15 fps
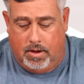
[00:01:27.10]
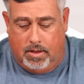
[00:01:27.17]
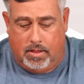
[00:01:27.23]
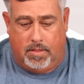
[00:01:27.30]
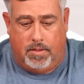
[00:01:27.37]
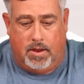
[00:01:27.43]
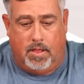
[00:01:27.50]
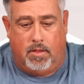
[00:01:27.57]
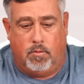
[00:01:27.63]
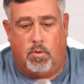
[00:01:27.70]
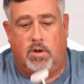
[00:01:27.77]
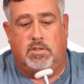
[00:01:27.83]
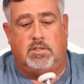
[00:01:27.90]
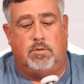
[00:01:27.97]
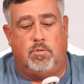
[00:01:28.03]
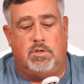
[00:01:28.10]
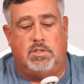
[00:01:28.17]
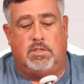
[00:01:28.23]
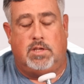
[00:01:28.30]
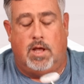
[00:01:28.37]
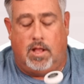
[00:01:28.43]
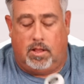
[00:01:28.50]
Then the other ones that we
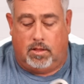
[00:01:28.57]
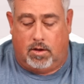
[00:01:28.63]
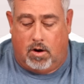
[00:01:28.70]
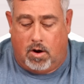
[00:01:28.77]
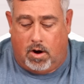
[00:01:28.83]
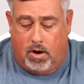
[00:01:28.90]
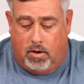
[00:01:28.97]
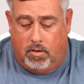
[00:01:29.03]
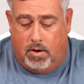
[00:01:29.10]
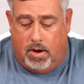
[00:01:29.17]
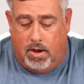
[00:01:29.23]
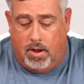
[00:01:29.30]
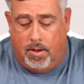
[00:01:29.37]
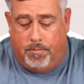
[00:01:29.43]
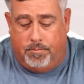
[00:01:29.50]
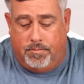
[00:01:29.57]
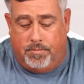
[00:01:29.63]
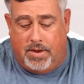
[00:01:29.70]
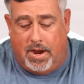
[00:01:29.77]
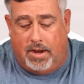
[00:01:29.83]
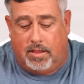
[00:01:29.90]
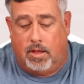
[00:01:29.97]
sell are
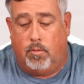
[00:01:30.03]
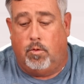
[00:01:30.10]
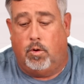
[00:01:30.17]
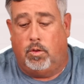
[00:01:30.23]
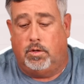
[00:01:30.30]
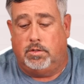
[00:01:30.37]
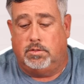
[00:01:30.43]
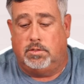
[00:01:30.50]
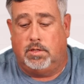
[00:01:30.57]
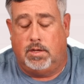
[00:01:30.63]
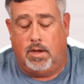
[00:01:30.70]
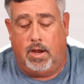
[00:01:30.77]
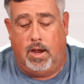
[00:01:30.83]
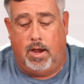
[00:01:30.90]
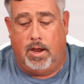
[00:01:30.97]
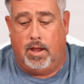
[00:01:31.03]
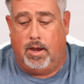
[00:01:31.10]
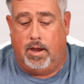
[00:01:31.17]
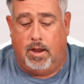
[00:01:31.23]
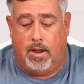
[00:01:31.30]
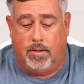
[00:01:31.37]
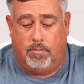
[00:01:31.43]
um, nylon rollers,
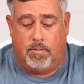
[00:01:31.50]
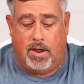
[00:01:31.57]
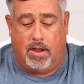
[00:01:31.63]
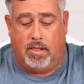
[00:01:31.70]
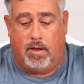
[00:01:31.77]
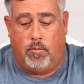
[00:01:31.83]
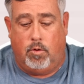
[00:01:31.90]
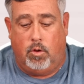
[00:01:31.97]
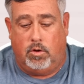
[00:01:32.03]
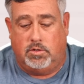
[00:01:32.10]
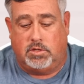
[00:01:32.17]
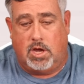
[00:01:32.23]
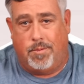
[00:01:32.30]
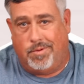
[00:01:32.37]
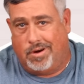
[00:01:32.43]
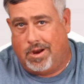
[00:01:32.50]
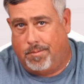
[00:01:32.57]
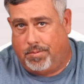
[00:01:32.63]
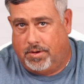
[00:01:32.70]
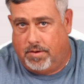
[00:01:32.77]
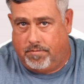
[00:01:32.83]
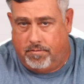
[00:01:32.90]
and uh, nylon rollers come in a
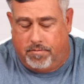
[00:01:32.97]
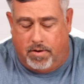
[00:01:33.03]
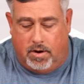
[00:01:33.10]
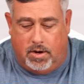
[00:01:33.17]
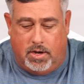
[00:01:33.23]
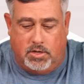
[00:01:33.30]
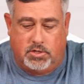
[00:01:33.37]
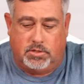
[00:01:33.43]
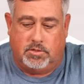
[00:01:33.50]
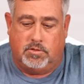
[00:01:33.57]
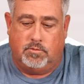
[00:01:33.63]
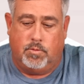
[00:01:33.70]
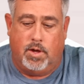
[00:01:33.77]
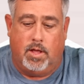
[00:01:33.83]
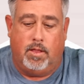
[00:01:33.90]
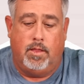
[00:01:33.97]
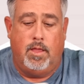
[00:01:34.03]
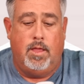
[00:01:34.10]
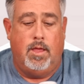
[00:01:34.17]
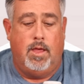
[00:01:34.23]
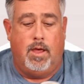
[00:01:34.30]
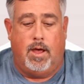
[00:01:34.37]
couple different variations as well.
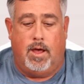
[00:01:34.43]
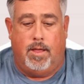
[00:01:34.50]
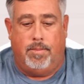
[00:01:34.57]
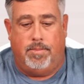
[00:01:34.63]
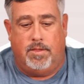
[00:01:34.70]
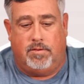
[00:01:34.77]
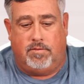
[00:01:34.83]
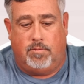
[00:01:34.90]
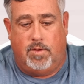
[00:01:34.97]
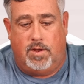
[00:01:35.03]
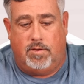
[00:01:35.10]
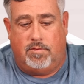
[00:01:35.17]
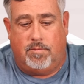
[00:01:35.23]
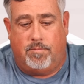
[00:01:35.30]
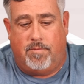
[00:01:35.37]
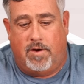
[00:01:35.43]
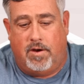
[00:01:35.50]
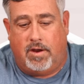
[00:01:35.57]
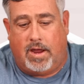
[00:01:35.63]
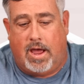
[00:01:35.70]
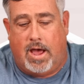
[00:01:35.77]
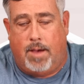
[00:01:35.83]
Uh, this one is a
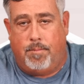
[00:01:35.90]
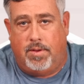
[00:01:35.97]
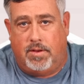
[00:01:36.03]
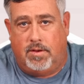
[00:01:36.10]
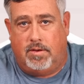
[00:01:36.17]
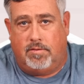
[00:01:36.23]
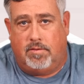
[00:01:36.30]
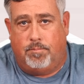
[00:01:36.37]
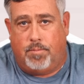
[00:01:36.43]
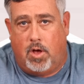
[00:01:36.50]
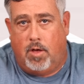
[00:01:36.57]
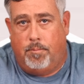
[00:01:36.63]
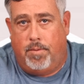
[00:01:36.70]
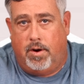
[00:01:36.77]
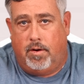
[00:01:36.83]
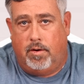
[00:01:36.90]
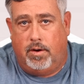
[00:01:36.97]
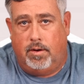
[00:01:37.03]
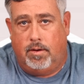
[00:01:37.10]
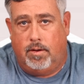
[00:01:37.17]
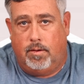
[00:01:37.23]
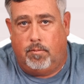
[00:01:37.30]
very common is a ball
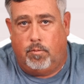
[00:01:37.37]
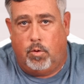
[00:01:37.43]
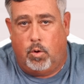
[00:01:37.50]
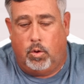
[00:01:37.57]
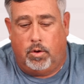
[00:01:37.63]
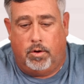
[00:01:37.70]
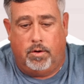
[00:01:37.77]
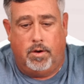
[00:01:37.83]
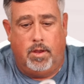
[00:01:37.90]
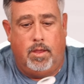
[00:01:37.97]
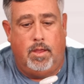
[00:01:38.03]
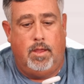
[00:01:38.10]
bearing roller.